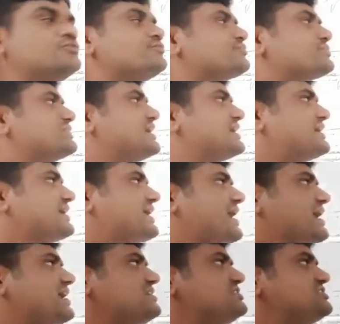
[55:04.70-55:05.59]
the
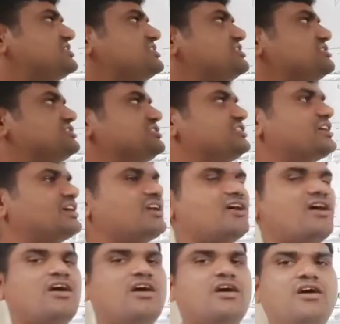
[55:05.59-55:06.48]
tangential
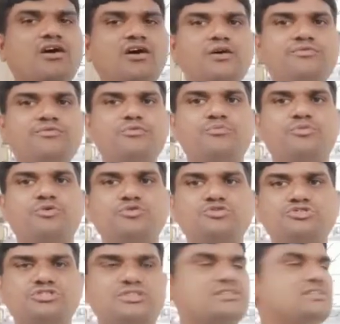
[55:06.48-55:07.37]
of
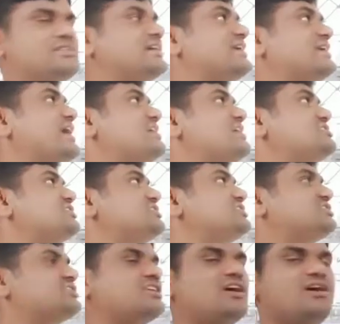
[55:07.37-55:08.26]
the
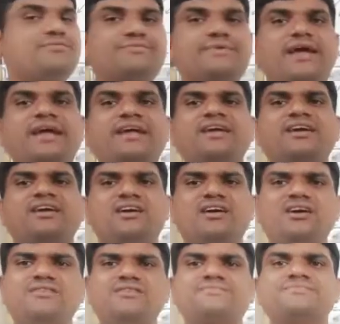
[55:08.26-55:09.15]
tangential of angle
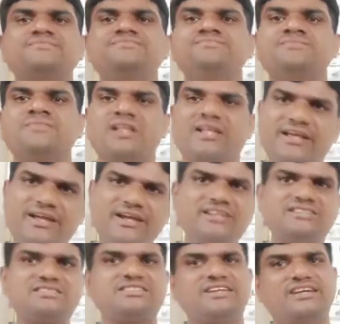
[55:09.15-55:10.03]
of
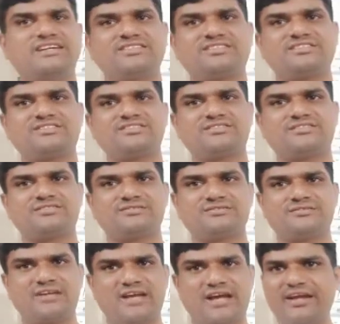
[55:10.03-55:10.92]
incidence.
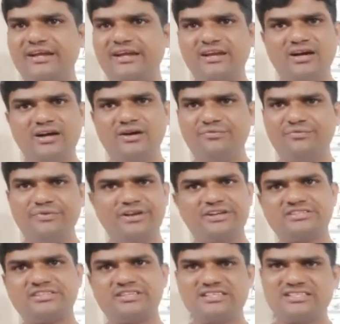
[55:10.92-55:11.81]
Angle of
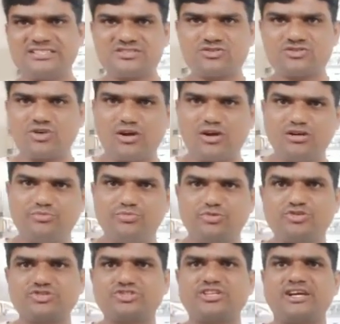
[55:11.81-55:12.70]
incidence. This is called
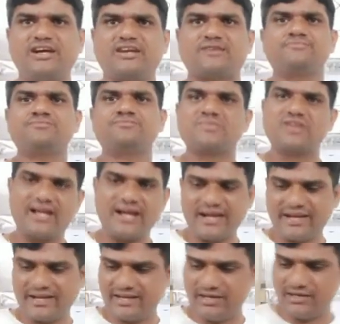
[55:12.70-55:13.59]
Brewster
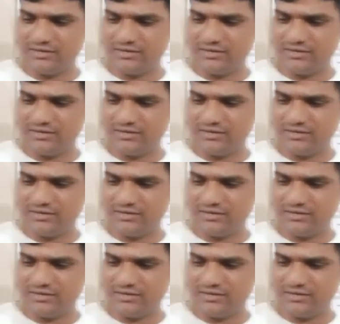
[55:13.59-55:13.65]
angle.